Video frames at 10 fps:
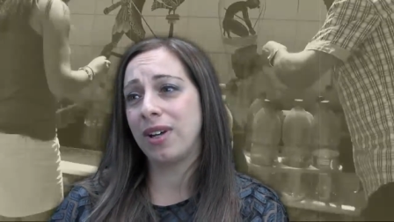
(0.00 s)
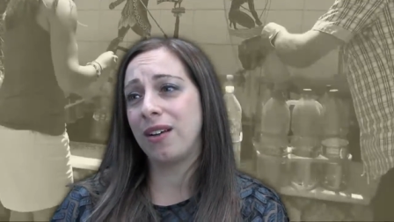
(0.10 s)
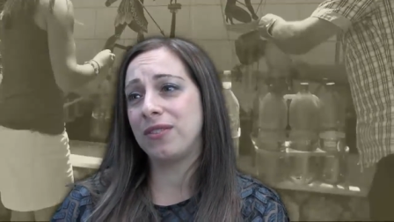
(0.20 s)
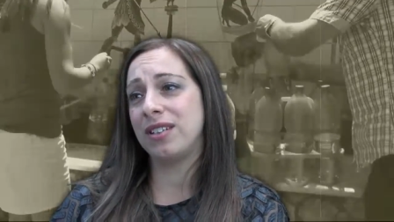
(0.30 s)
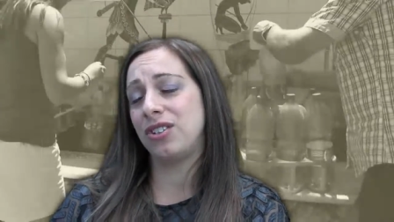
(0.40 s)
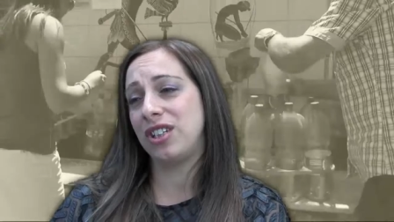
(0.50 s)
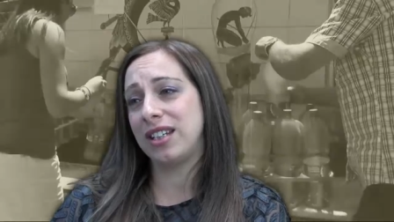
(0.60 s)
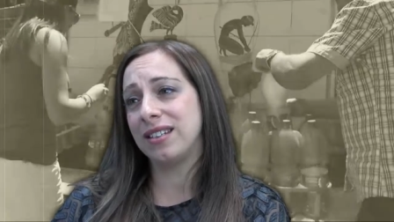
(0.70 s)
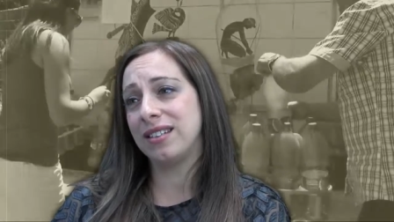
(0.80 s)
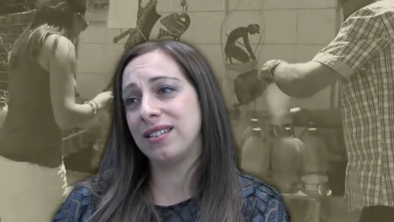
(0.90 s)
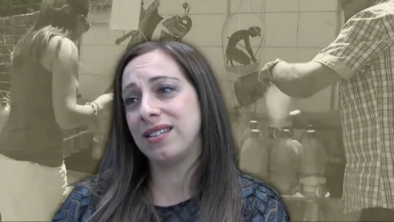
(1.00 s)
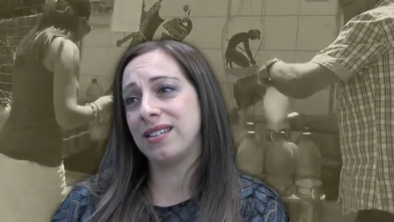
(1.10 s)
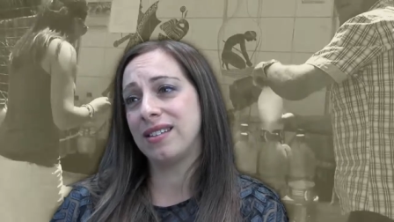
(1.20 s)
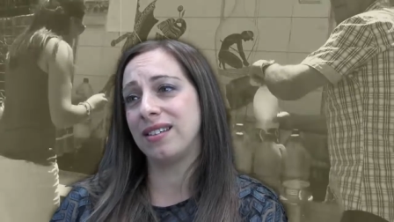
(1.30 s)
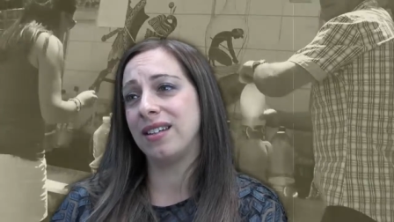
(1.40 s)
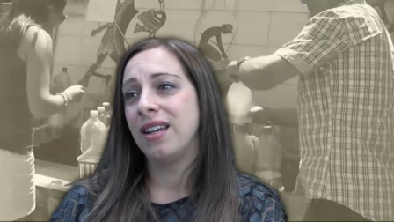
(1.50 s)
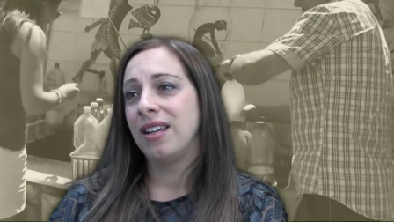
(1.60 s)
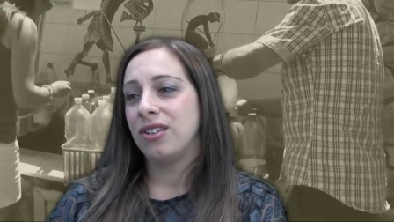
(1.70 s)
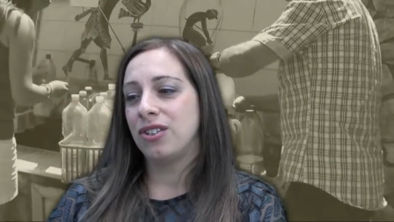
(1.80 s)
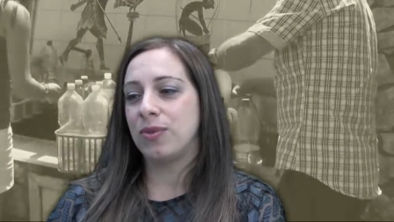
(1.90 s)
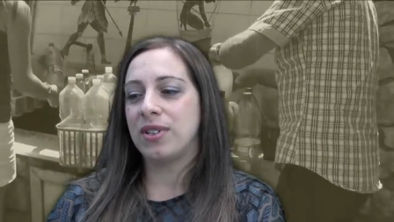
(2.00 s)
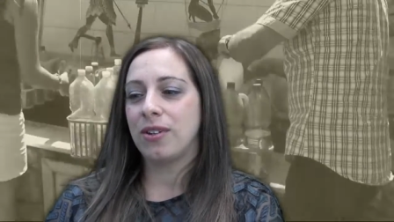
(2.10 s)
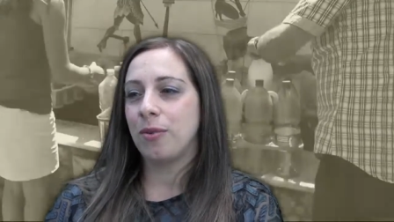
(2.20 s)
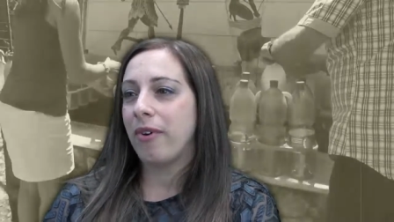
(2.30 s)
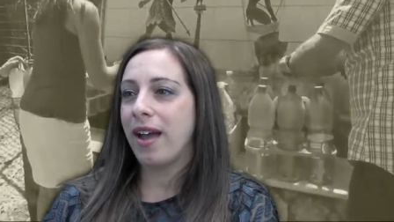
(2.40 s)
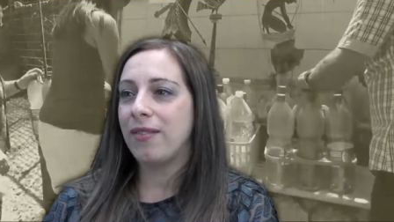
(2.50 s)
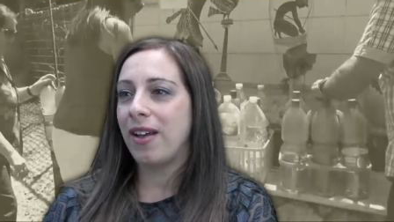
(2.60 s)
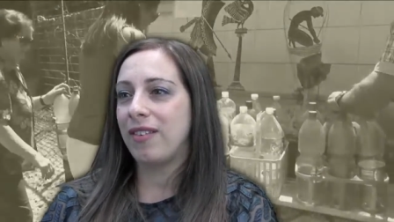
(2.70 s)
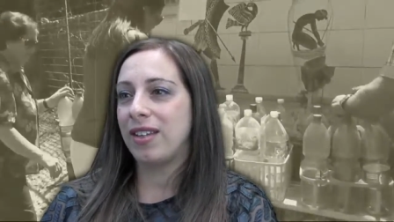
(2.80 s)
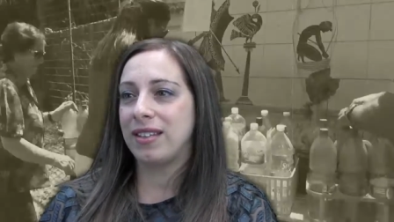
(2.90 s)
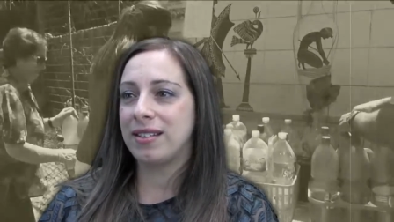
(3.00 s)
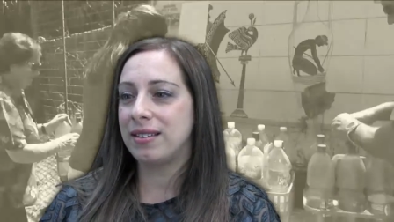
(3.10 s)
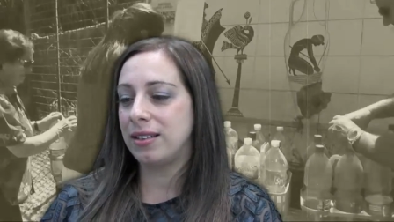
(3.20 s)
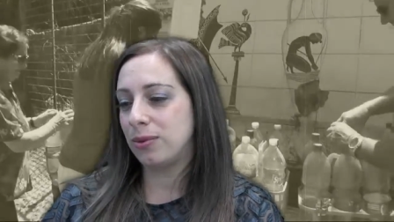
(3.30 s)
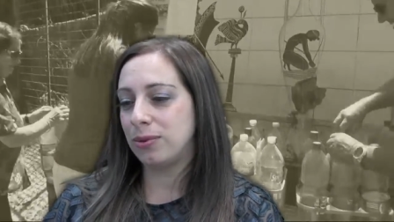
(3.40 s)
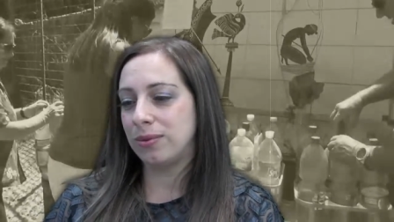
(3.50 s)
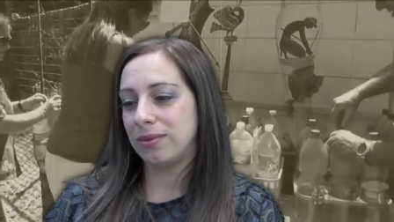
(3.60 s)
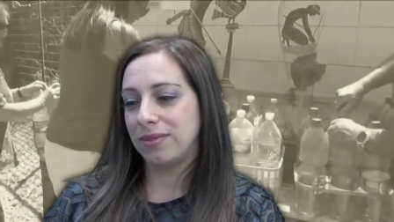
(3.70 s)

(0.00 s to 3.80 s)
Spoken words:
after the chickens, and she was so proud of having this little